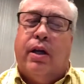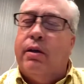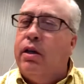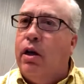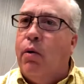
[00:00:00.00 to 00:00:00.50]
you
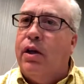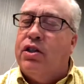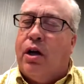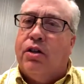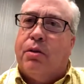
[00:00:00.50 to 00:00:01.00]
know, we saw
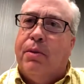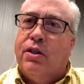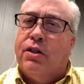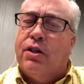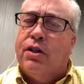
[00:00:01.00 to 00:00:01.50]
some
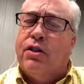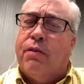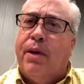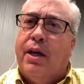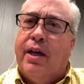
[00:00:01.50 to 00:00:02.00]
instances of
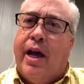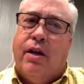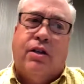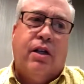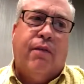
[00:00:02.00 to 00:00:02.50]
being down
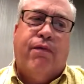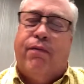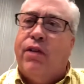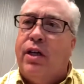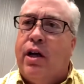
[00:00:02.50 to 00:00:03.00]
$10 to
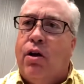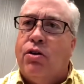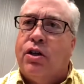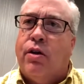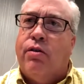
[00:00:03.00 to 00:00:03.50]
$15 a
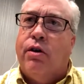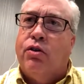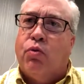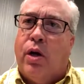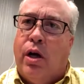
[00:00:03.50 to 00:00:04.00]
hundred as
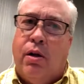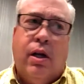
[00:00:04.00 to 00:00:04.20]
well.